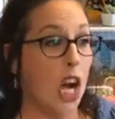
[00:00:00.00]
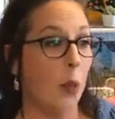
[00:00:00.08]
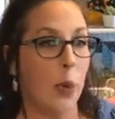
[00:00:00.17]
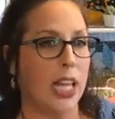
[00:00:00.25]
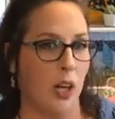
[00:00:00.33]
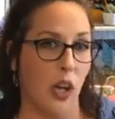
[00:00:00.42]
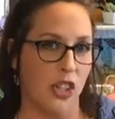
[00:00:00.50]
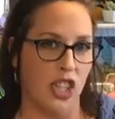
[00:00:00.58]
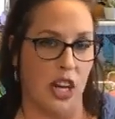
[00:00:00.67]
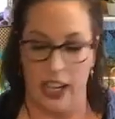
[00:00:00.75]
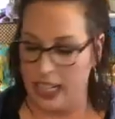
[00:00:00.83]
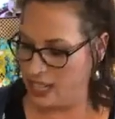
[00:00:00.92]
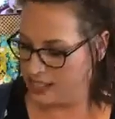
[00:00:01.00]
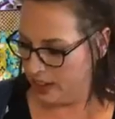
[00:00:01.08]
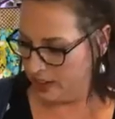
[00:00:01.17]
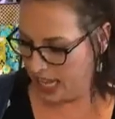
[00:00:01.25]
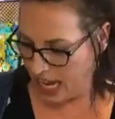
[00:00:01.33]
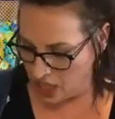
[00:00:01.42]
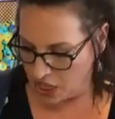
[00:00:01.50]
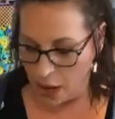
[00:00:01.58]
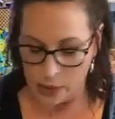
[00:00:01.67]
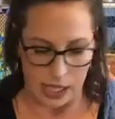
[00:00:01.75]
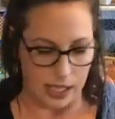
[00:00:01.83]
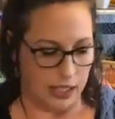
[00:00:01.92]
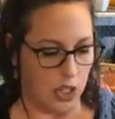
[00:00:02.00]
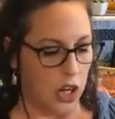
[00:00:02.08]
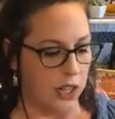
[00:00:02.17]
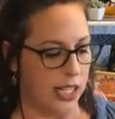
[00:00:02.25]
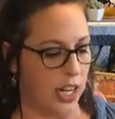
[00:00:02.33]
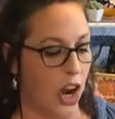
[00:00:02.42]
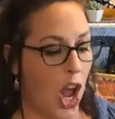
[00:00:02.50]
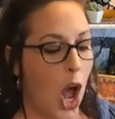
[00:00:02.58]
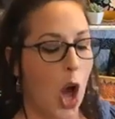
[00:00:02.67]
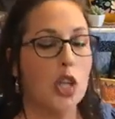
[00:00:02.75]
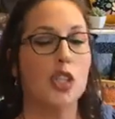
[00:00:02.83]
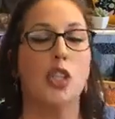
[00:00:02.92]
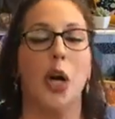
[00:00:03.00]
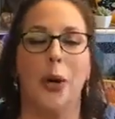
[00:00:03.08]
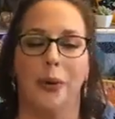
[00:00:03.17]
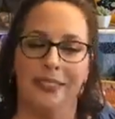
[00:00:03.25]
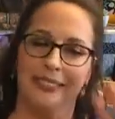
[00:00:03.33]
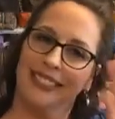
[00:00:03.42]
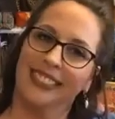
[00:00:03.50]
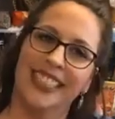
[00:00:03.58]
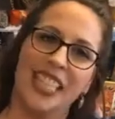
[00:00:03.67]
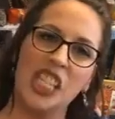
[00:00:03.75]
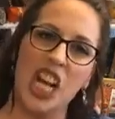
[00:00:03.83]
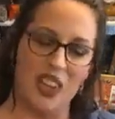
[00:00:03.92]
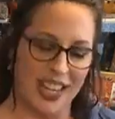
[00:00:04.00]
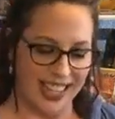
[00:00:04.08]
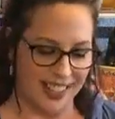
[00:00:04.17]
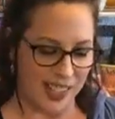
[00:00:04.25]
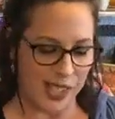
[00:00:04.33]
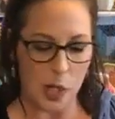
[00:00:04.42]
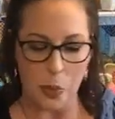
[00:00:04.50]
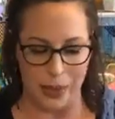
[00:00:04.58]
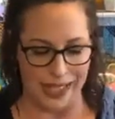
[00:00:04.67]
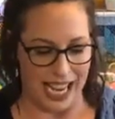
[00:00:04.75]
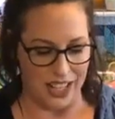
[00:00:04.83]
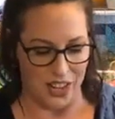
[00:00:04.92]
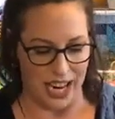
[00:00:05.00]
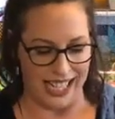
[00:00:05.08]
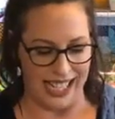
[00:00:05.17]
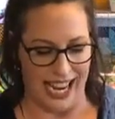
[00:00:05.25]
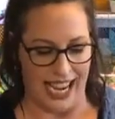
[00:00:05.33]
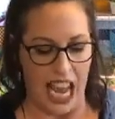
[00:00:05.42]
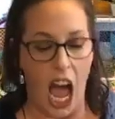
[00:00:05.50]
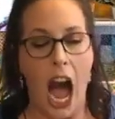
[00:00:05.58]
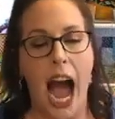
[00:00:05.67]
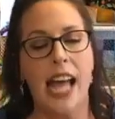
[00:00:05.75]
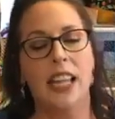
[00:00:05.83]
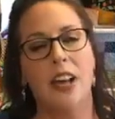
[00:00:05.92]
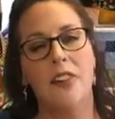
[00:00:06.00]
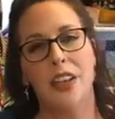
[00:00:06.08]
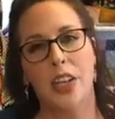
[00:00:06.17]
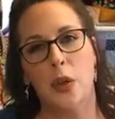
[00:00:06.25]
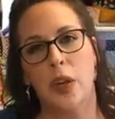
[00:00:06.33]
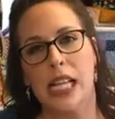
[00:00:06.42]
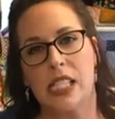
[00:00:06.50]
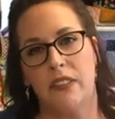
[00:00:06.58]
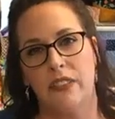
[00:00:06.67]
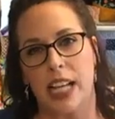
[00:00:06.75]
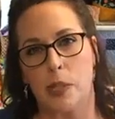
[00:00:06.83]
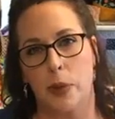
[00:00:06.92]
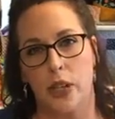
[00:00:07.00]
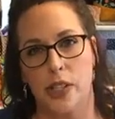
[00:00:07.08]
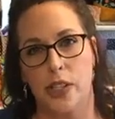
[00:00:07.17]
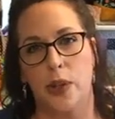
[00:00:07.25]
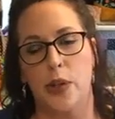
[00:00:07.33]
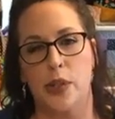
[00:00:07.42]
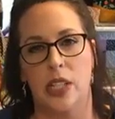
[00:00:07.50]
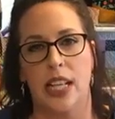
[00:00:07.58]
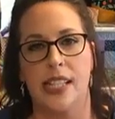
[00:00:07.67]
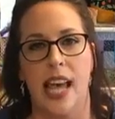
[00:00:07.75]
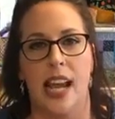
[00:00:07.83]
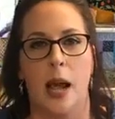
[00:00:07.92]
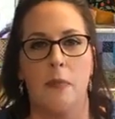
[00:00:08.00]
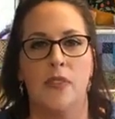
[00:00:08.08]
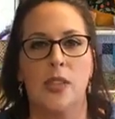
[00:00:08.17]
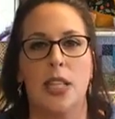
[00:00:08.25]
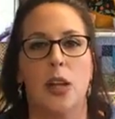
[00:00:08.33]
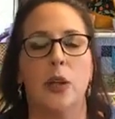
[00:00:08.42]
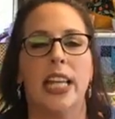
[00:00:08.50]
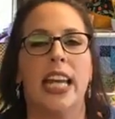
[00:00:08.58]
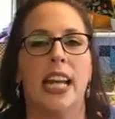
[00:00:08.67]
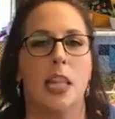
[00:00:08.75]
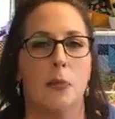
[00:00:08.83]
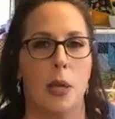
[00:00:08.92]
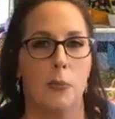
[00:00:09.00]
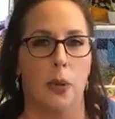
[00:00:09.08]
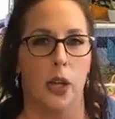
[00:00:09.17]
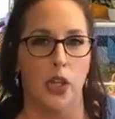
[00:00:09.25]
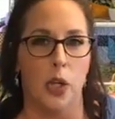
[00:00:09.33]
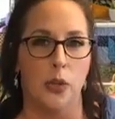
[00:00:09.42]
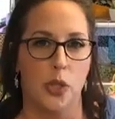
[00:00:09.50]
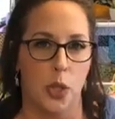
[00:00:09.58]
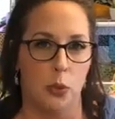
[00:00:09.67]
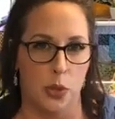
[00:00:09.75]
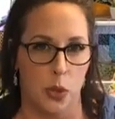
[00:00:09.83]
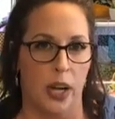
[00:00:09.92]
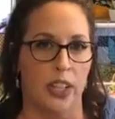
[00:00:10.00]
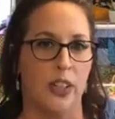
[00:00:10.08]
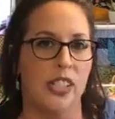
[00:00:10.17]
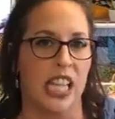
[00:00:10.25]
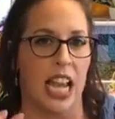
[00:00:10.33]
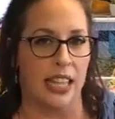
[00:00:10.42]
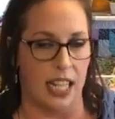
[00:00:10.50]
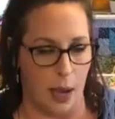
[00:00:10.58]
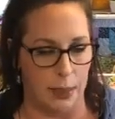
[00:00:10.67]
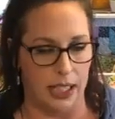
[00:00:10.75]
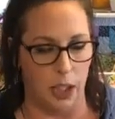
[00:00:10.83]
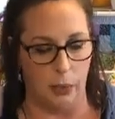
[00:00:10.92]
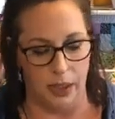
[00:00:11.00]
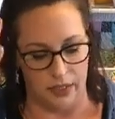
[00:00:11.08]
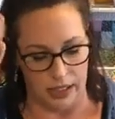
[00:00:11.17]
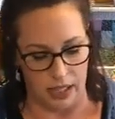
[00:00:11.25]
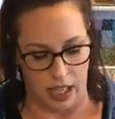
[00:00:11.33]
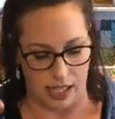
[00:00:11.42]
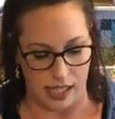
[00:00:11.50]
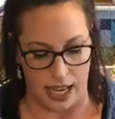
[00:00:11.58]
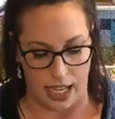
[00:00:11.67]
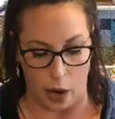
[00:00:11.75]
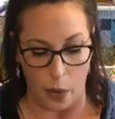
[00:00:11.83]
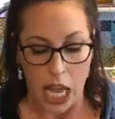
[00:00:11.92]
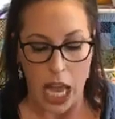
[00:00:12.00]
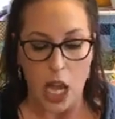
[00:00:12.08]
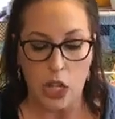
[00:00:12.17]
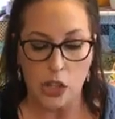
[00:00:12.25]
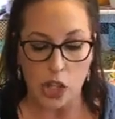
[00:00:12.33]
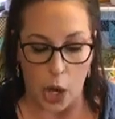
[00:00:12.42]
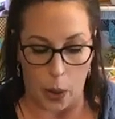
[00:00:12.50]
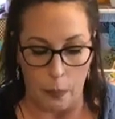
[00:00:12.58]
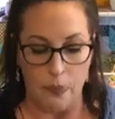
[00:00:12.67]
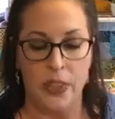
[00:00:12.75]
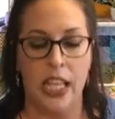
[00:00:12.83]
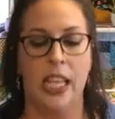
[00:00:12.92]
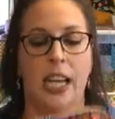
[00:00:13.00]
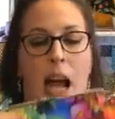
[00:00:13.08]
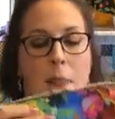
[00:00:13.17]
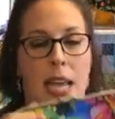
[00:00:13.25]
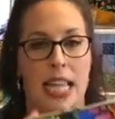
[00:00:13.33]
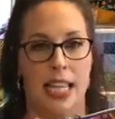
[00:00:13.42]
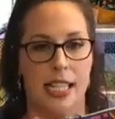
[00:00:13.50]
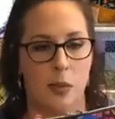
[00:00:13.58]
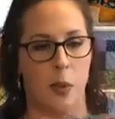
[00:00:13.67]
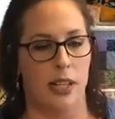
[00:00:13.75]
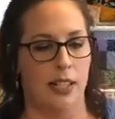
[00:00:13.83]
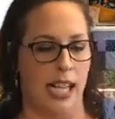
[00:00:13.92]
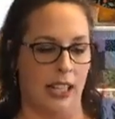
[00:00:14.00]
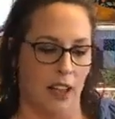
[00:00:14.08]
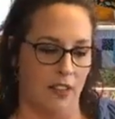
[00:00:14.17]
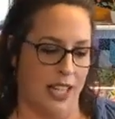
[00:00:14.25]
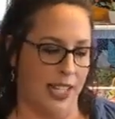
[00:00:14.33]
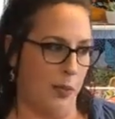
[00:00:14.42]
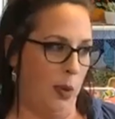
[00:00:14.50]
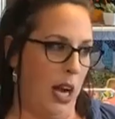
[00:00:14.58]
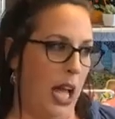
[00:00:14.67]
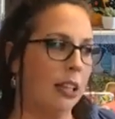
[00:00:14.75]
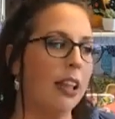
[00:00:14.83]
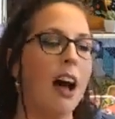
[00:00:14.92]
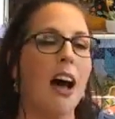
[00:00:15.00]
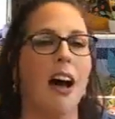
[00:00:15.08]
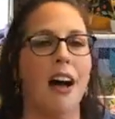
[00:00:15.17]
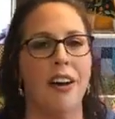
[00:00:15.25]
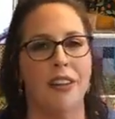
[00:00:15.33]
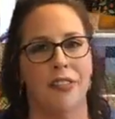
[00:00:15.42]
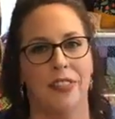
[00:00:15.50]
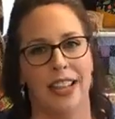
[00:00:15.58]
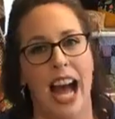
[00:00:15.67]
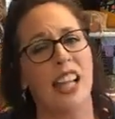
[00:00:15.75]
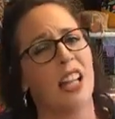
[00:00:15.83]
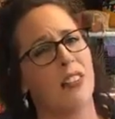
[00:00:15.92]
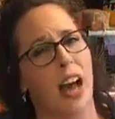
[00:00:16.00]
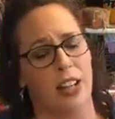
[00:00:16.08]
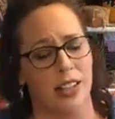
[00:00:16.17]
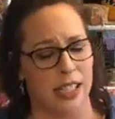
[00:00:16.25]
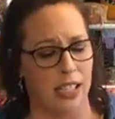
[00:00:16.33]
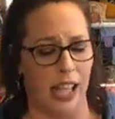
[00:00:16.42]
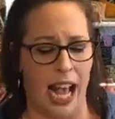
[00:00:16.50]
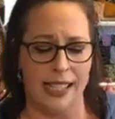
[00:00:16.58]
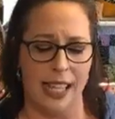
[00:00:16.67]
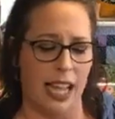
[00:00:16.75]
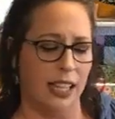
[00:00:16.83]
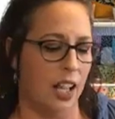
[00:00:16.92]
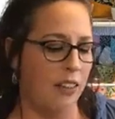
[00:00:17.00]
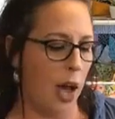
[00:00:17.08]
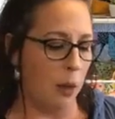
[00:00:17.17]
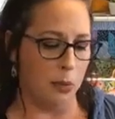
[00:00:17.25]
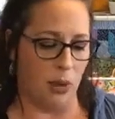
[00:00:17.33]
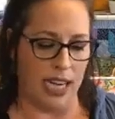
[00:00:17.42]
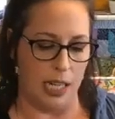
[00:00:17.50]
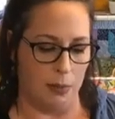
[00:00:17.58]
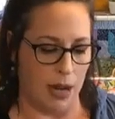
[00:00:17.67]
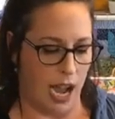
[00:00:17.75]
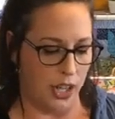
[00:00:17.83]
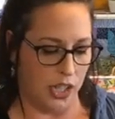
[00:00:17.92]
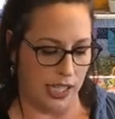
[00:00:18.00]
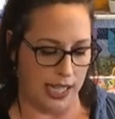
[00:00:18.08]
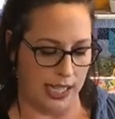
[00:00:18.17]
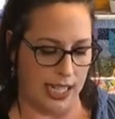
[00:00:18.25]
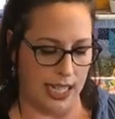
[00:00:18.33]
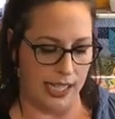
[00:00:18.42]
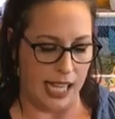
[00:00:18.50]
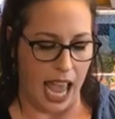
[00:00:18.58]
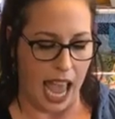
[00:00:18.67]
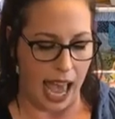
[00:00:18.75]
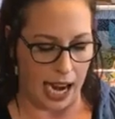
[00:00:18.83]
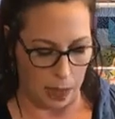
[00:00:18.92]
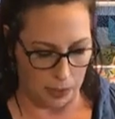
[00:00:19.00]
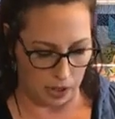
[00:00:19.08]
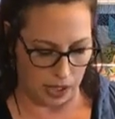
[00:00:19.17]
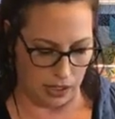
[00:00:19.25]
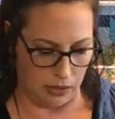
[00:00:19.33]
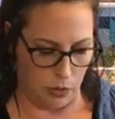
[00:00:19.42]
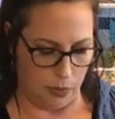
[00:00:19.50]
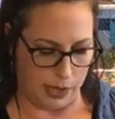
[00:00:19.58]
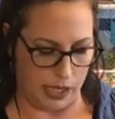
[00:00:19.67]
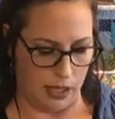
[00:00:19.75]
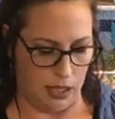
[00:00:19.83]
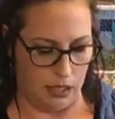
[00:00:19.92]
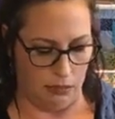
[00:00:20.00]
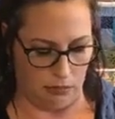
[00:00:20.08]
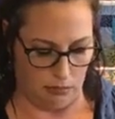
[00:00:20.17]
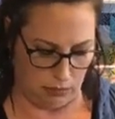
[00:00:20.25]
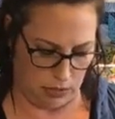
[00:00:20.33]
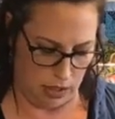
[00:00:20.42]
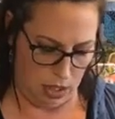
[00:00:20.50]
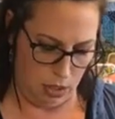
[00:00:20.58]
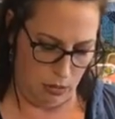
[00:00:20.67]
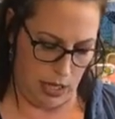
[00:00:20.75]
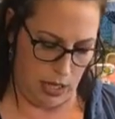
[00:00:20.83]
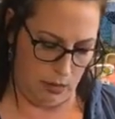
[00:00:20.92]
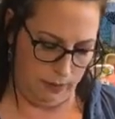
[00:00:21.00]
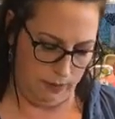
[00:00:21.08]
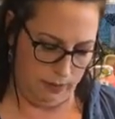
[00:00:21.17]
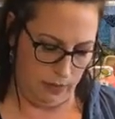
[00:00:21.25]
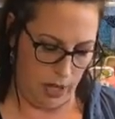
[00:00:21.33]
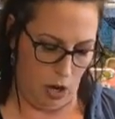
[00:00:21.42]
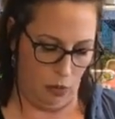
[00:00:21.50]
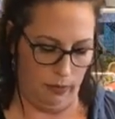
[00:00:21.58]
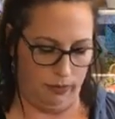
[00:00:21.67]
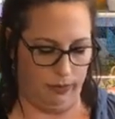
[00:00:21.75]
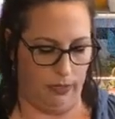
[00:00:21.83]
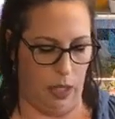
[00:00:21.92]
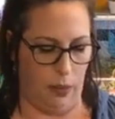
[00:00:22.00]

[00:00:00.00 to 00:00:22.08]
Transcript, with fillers: I know, we can all share it because there's eight thousand yards here. So sorry, super sidetracked today. I love that you guys on Facebook are so used to this, and I'm slowly getting the people on YouTube to understand that I'm a little bit of a, a psycho. So I made this one. I love this one. I love I, I love Allison Glass, and I love how bright and obnoxious this is. And I put, oops, what did I do here? Oh,